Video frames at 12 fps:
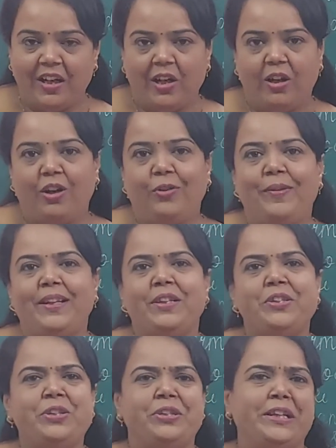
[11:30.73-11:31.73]
or
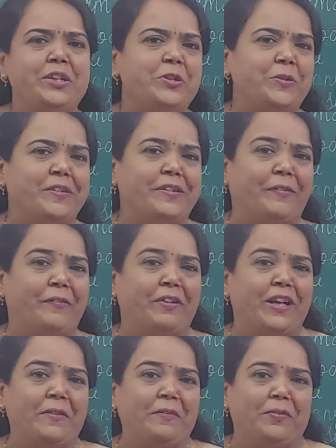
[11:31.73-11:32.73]
whether they should
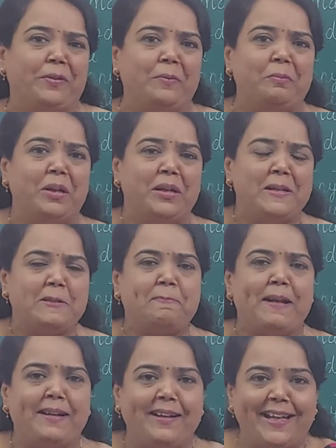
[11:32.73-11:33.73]
refrain from
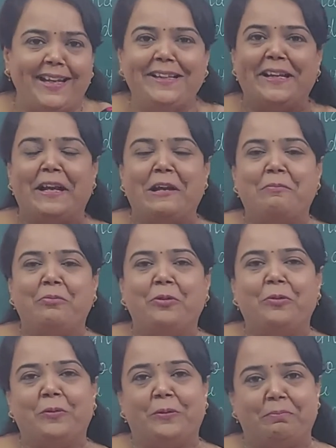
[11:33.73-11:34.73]
spending their
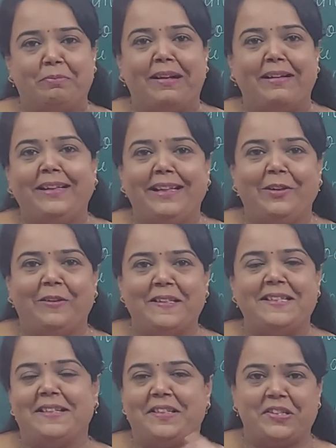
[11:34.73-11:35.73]
money on
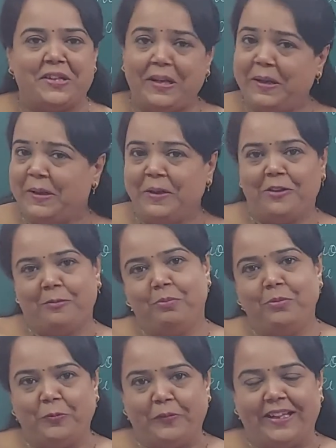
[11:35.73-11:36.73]
such a
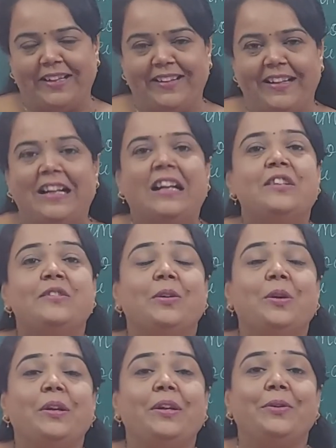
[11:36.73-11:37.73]
movie.
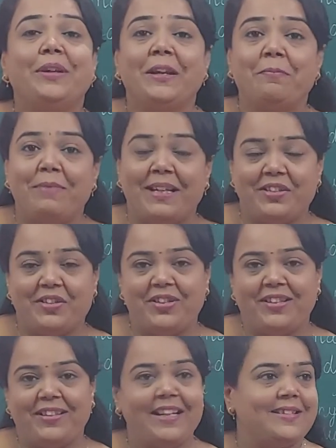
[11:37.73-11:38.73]
So you can
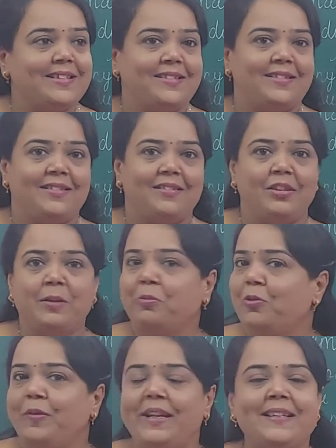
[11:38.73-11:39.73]
mention, yes, the
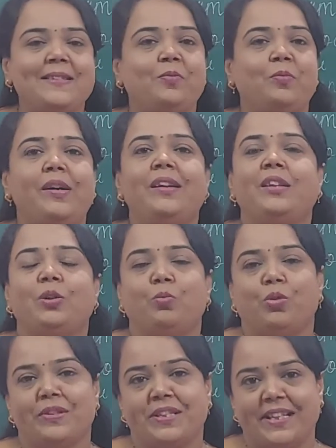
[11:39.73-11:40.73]
movie is worth
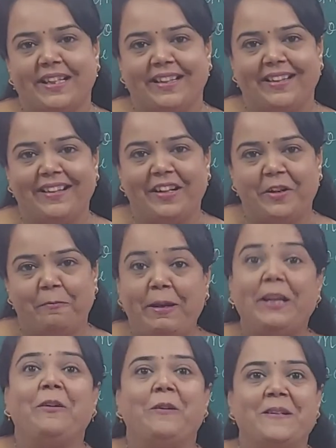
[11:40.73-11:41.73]
watching
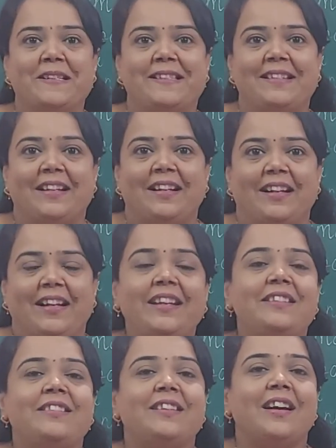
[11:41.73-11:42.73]
because
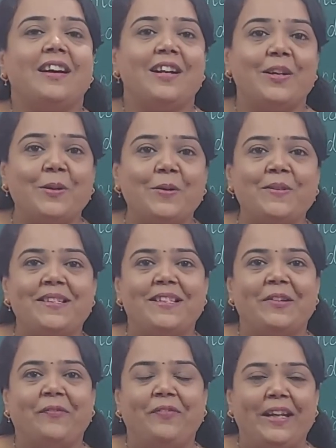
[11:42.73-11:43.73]
it arose
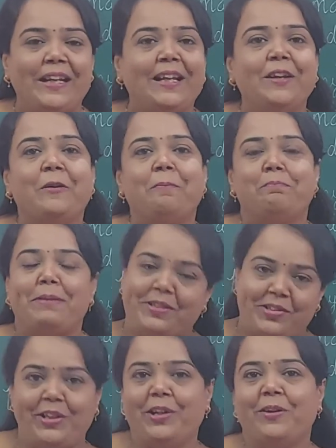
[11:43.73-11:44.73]
the feeling of
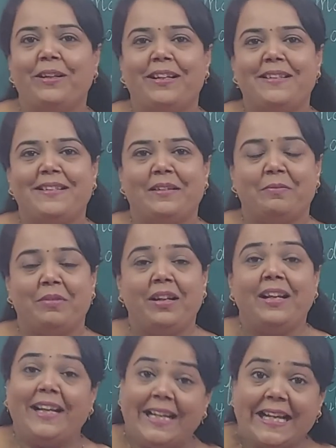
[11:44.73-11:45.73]
patriotism.
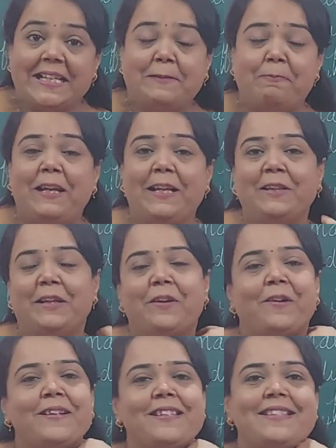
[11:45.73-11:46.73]
It explained the
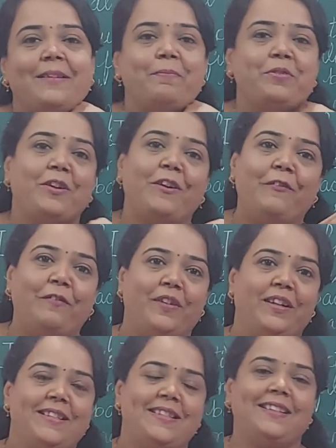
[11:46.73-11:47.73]
concept of
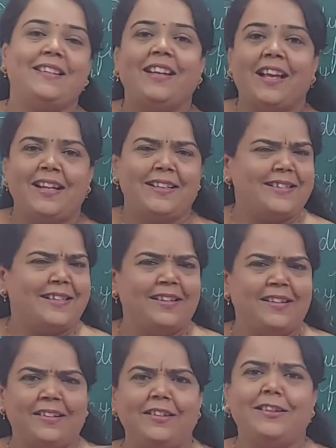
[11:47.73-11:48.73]
satellites and
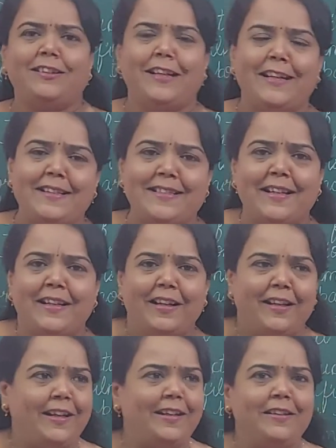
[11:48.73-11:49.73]
other things
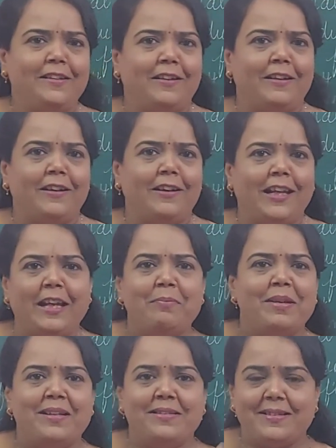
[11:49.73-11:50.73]
in
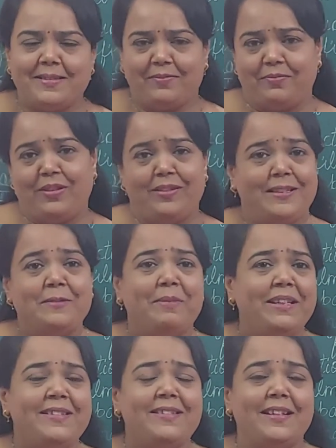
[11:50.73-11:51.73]
layman's words,
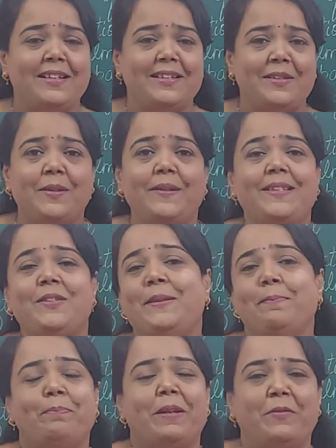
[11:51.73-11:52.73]
means in so
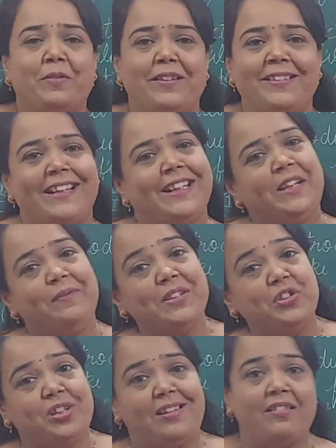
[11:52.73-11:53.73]
simple word that even
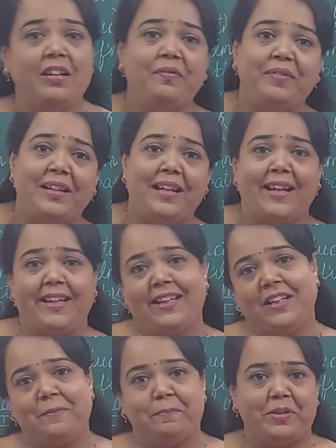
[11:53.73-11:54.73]
children will like
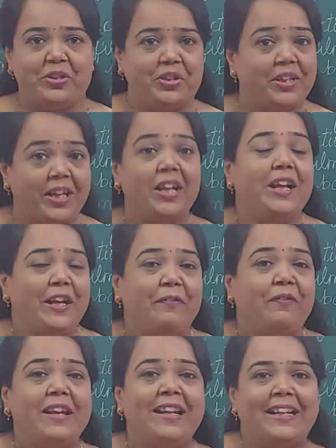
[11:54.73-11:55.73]
and appreciate if
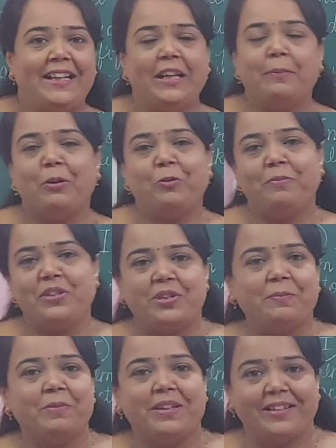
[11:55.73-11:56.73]
we are writing about
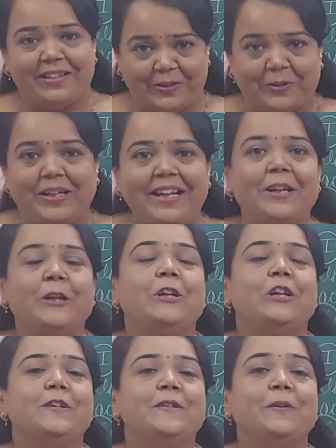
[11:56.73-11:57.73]
Mission Mangal. Okay,
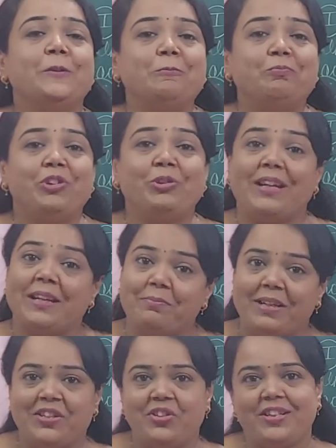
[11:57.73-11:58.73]
so you can
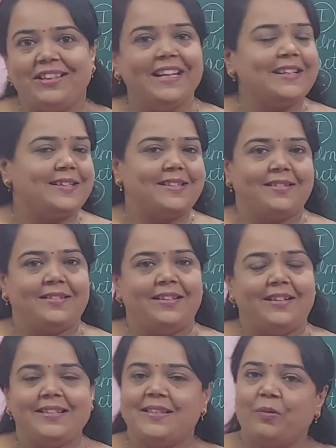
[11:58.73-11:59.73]
mention, yes, it's a